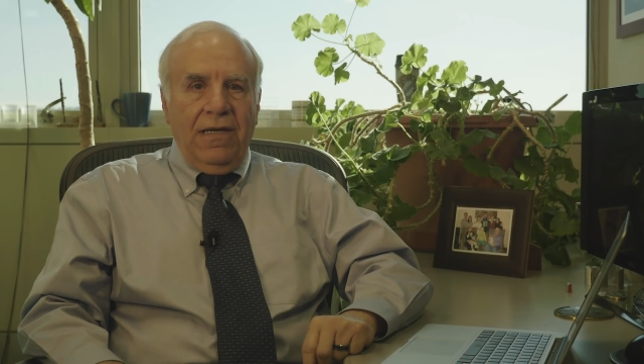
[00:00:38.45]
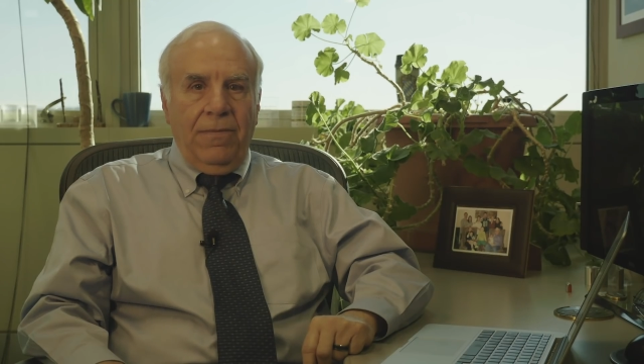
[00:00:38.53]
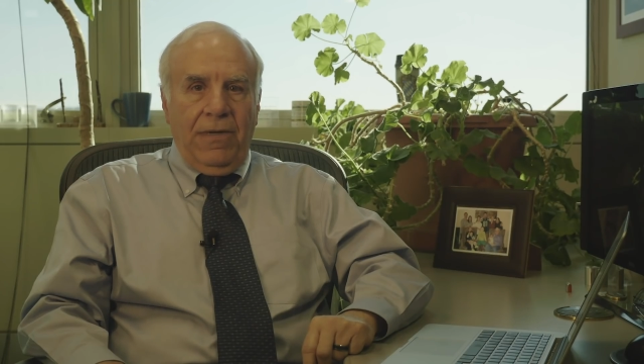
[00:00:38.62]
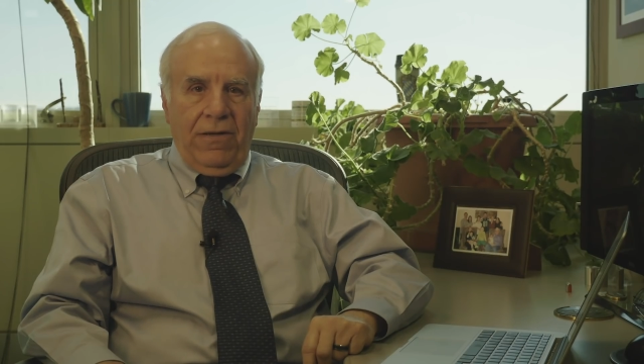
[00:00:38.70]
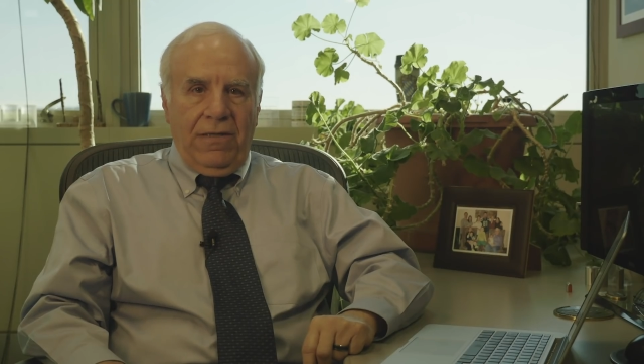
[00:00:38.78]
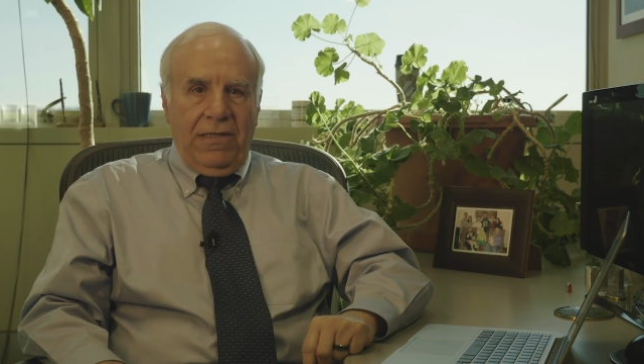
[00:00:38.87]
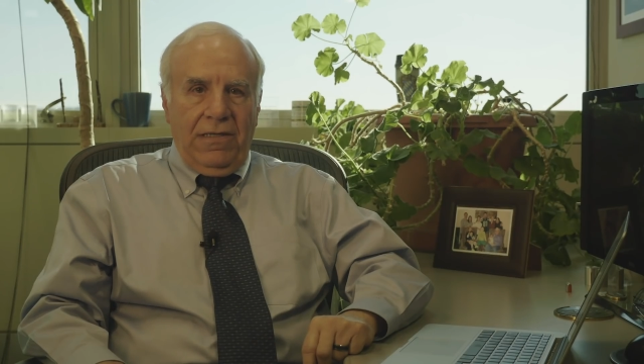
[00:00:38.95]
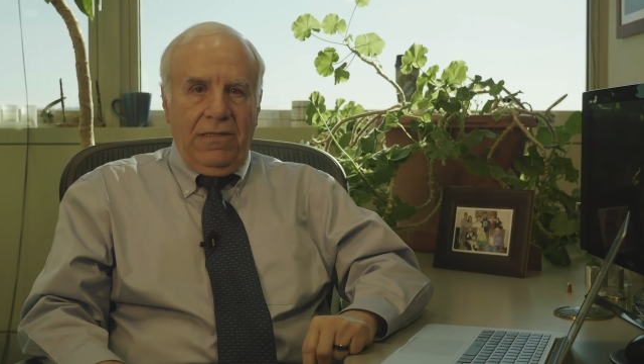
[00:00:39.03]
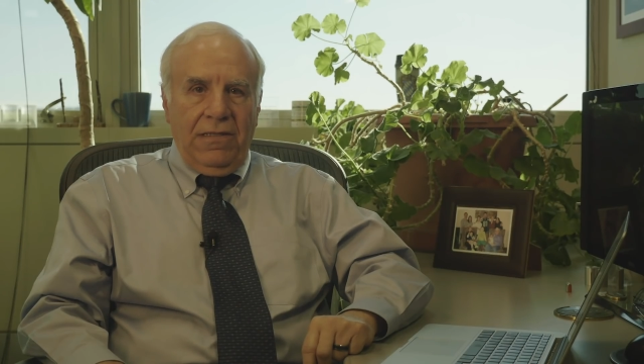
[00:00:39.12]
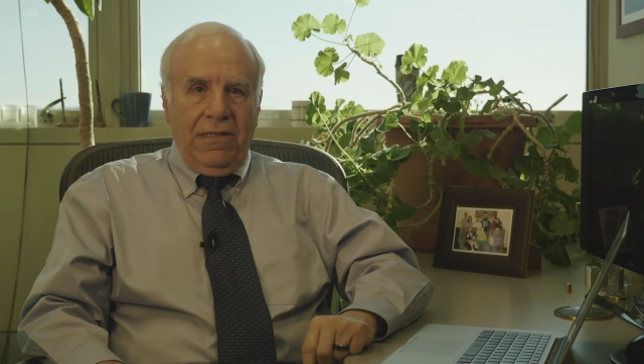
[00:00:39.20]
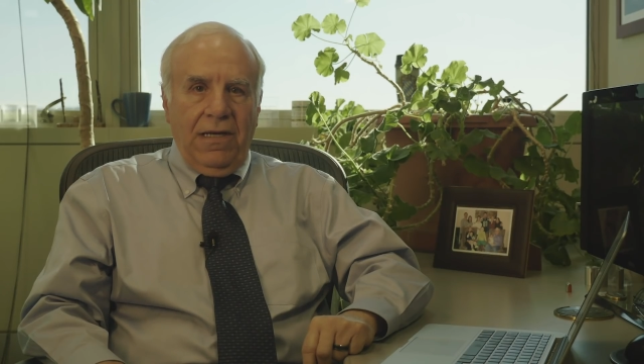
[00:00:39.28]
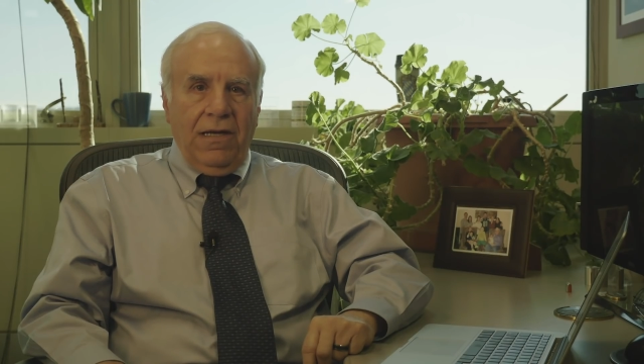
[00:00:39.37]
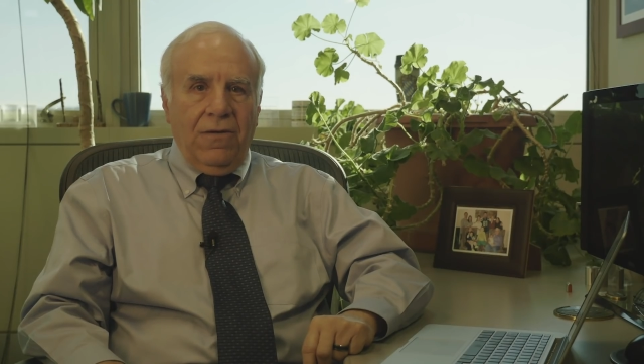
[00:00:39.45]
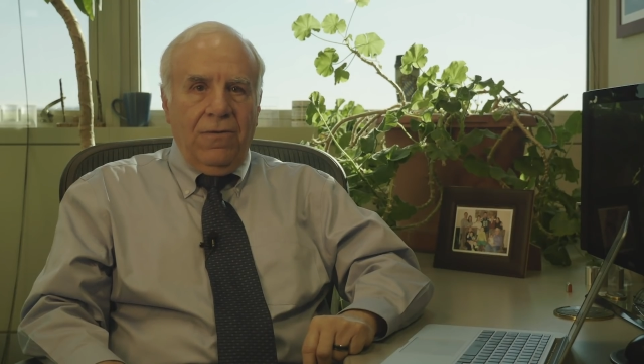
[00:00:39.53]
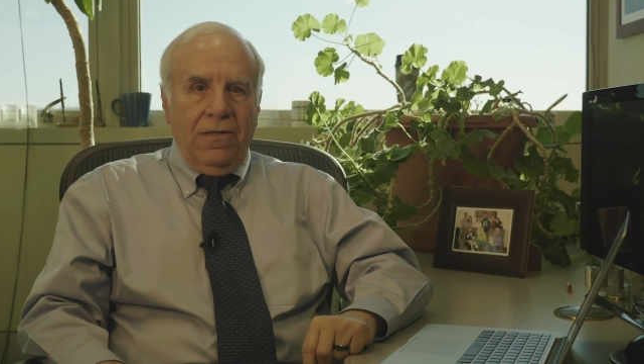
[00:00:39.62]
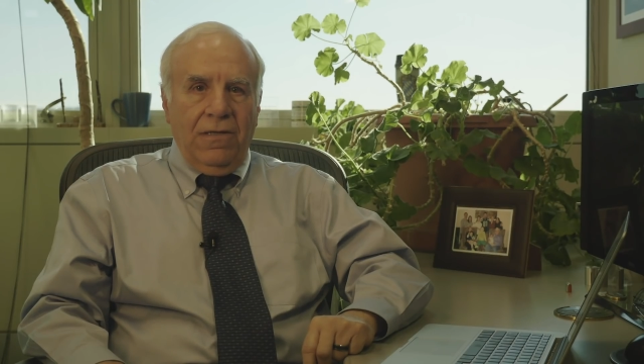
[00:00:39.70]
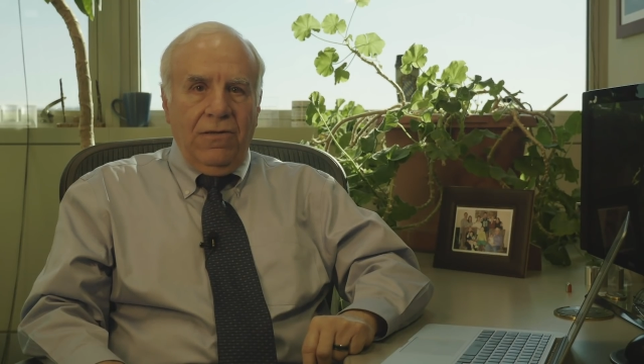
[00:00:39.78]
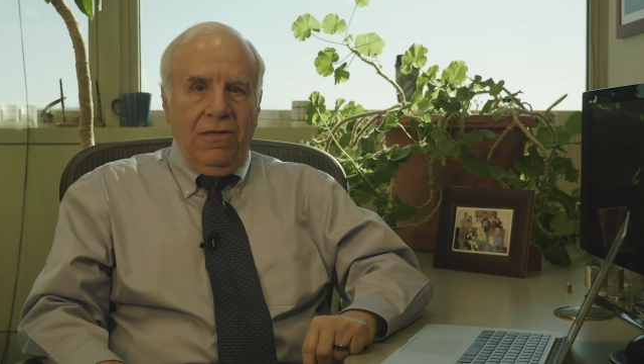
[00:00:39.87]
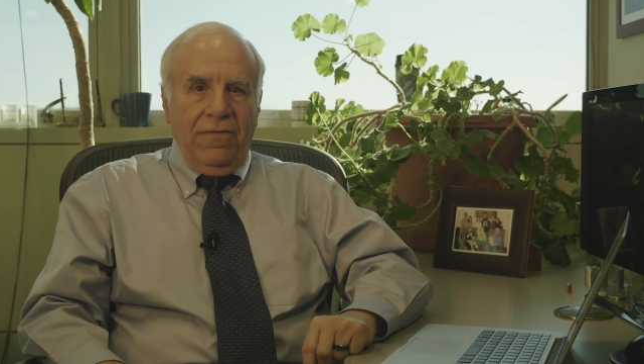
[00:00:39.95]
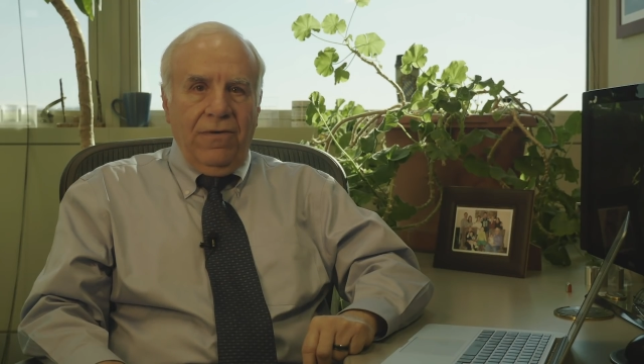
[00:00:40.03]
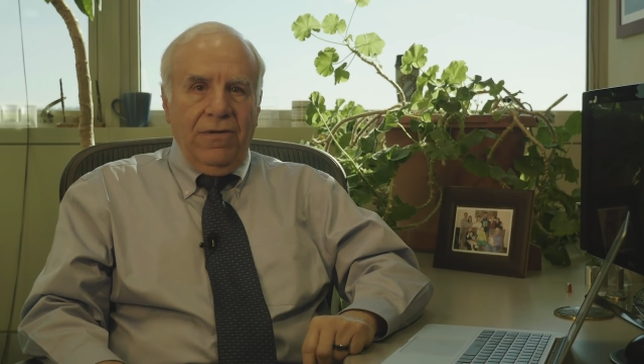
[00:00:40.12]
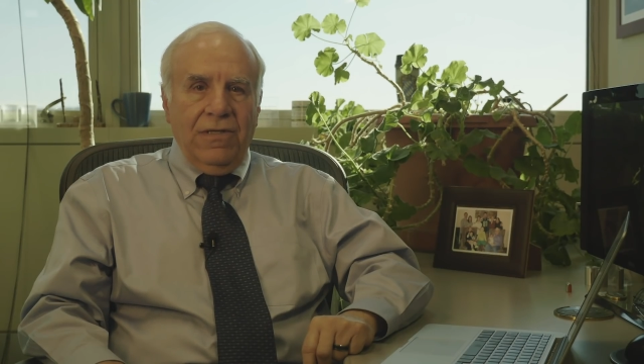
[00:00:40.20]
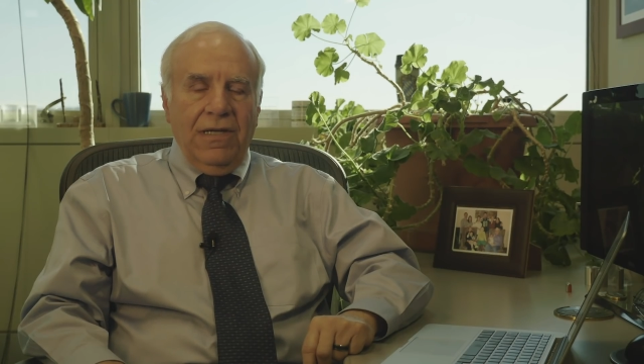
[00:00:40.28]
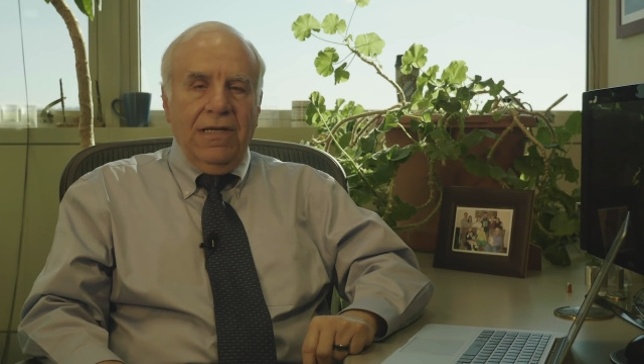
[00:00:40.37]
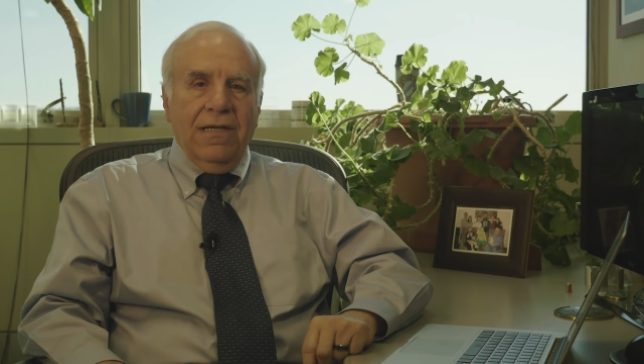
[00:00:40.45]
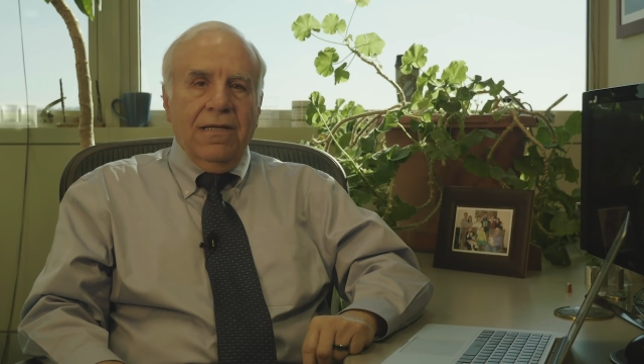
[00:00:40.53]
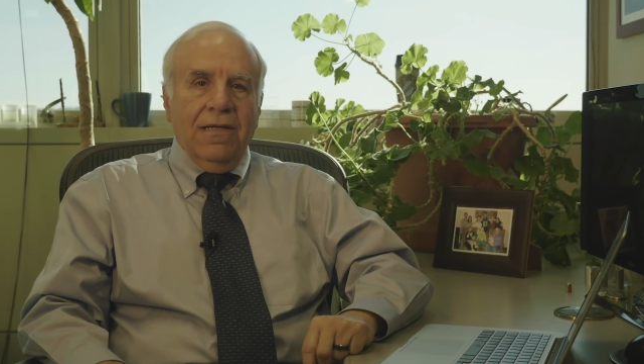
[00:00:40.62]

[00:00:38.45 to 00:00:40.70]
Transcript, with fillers: Emeritus at Cornell University